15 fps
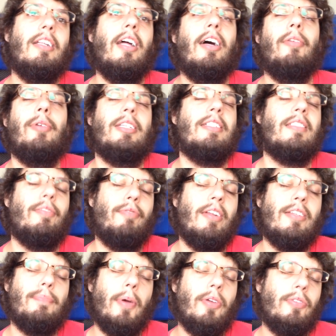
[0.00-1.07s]
uh, which is the
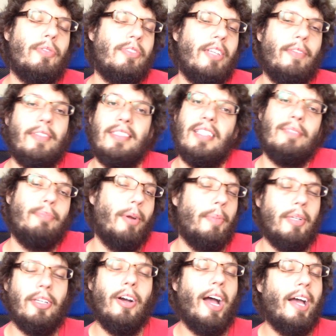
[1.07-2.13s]
French postal service. That's
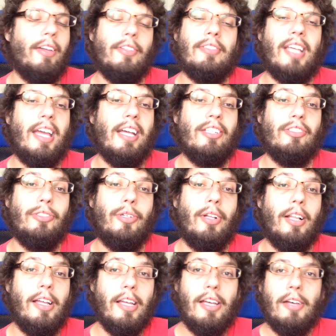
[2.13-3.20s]
probably not how you say it at all.